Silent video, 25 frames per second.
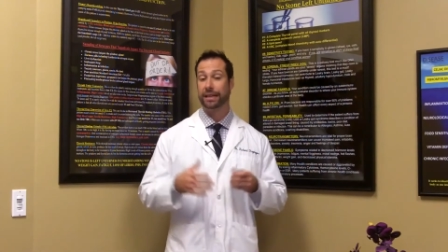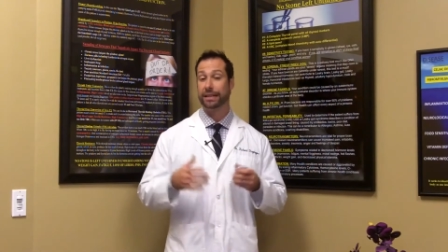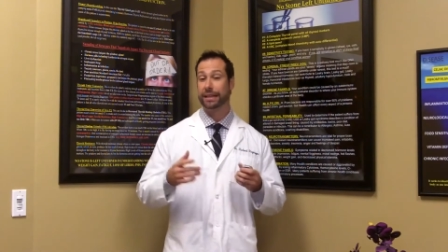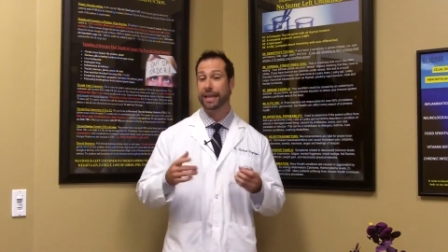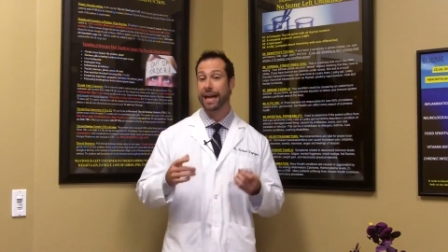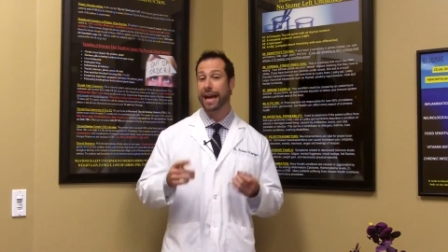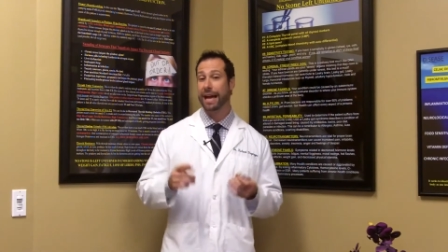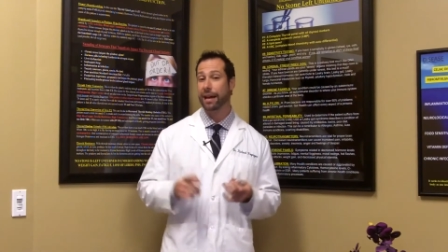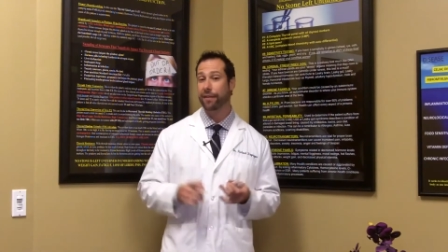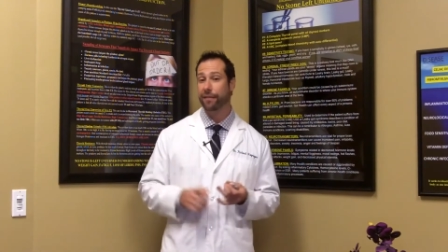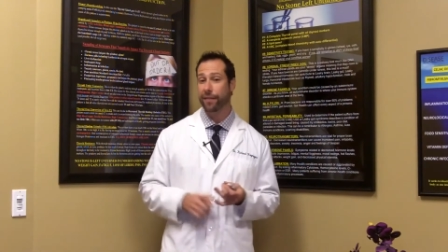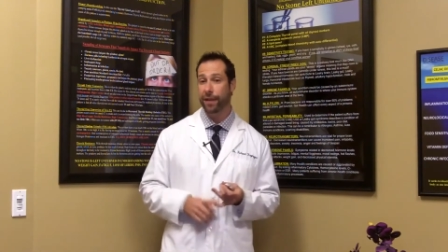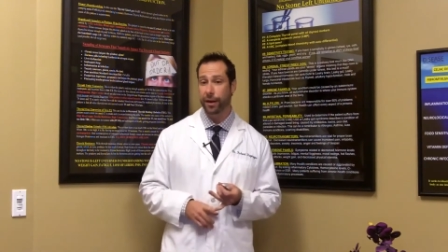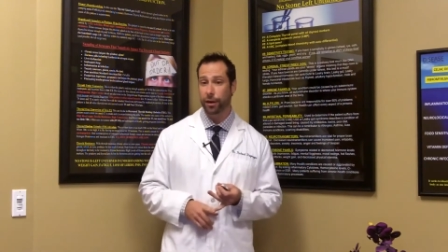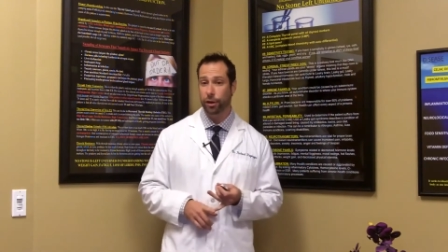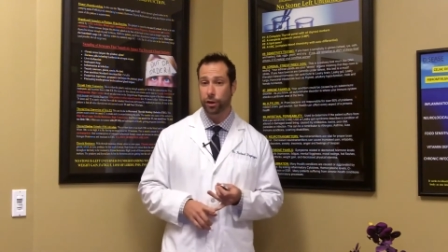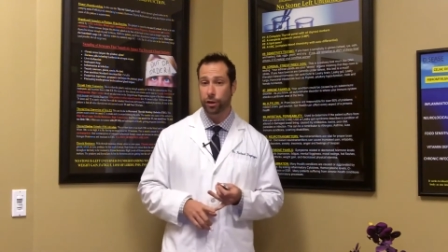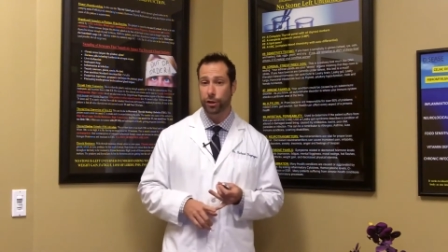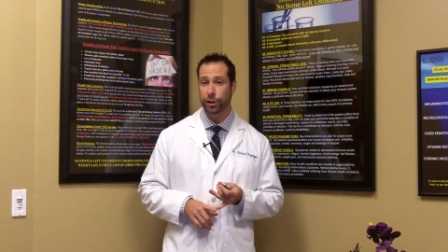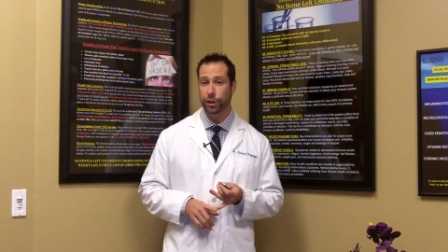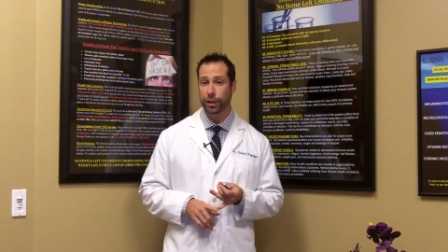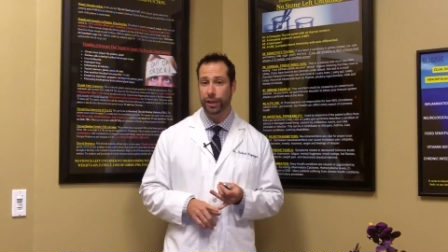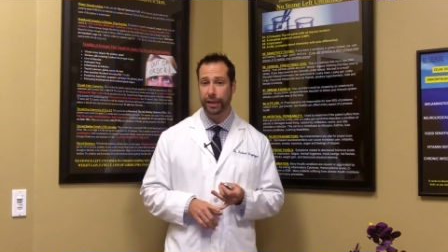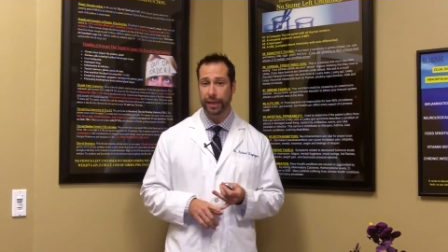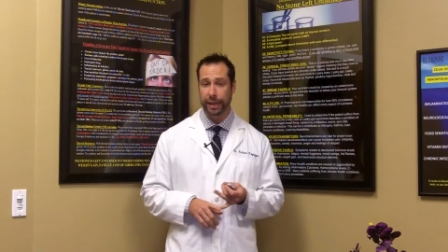having a
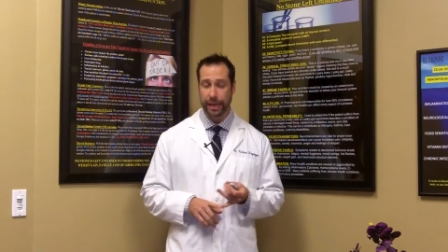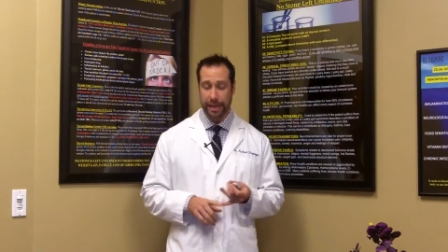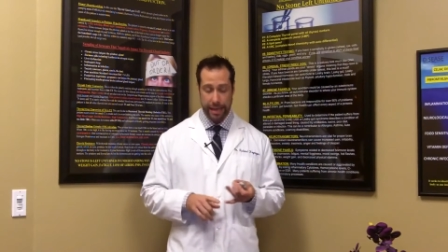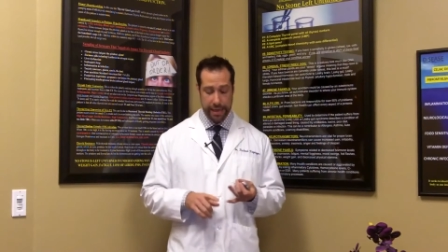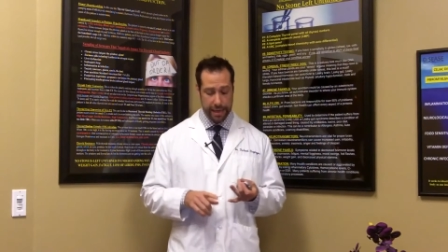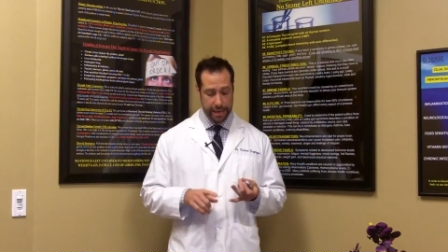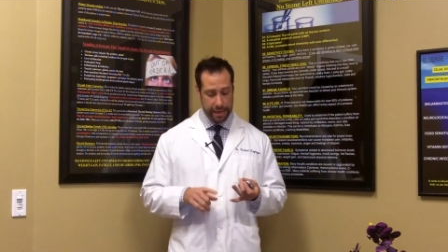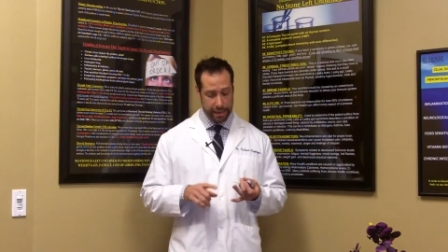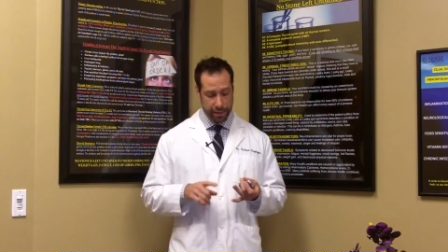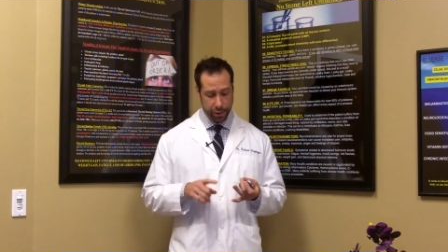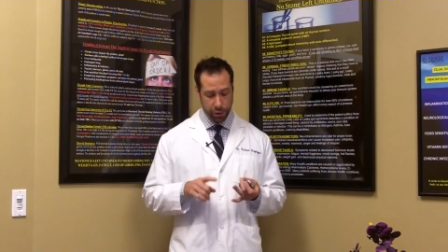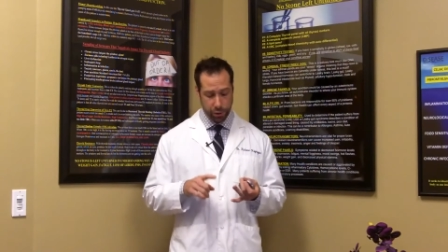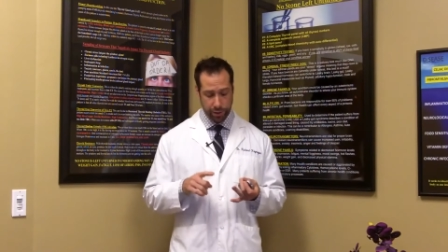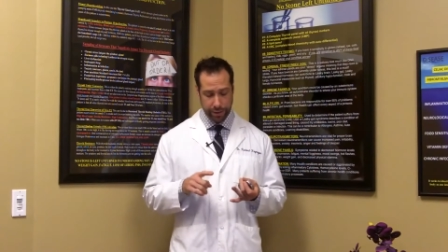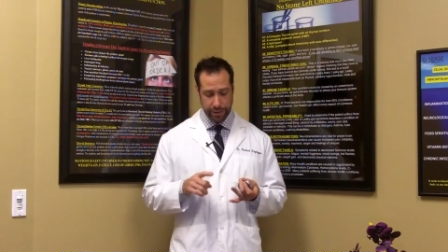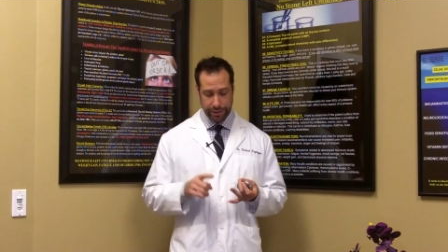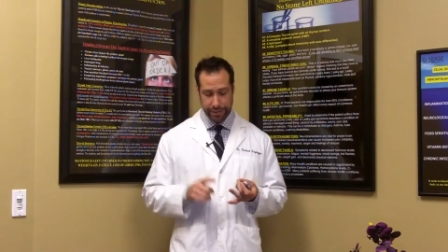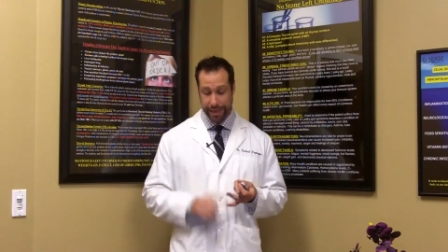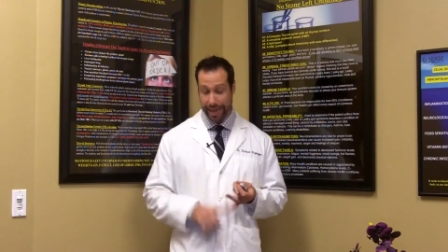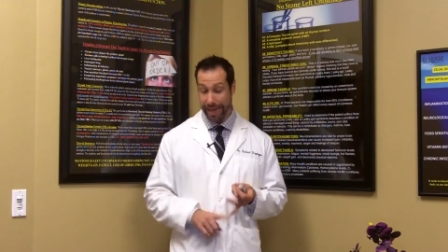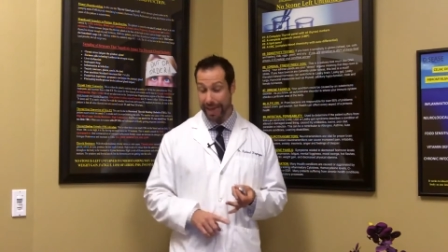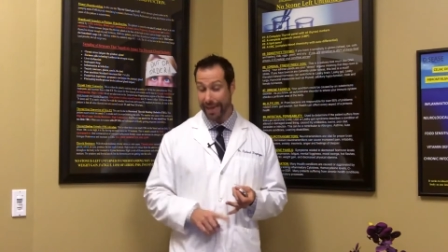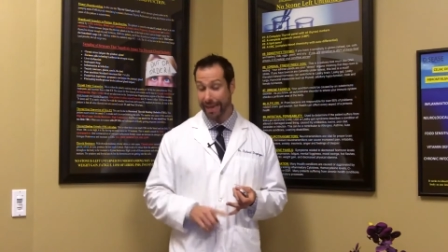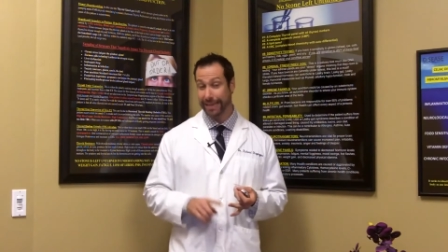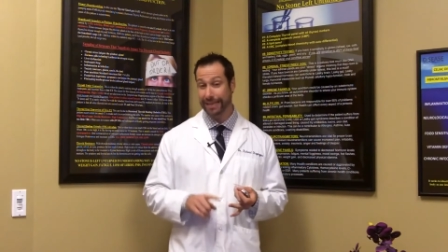lack of energy,
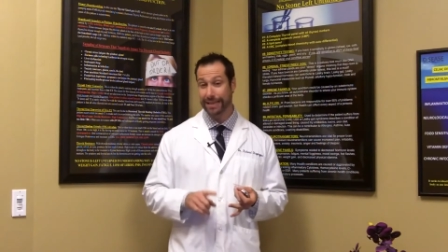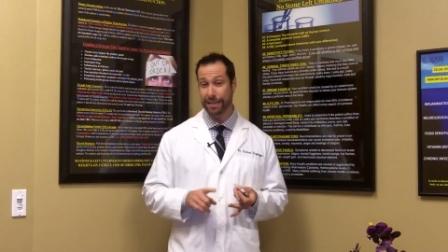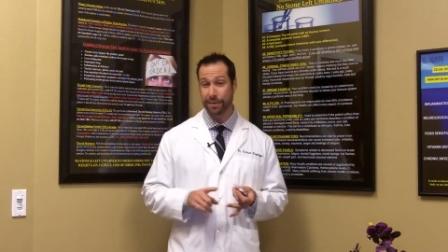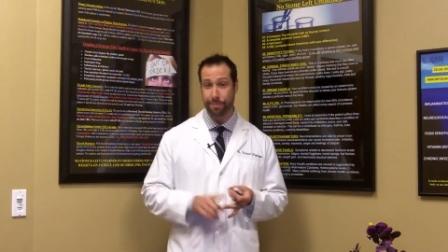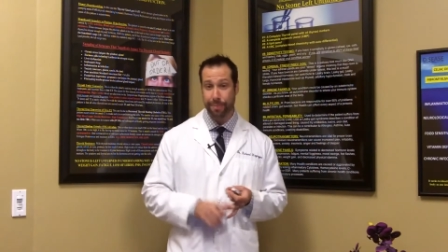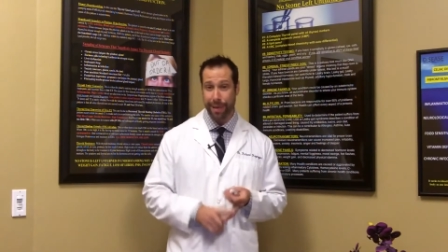increased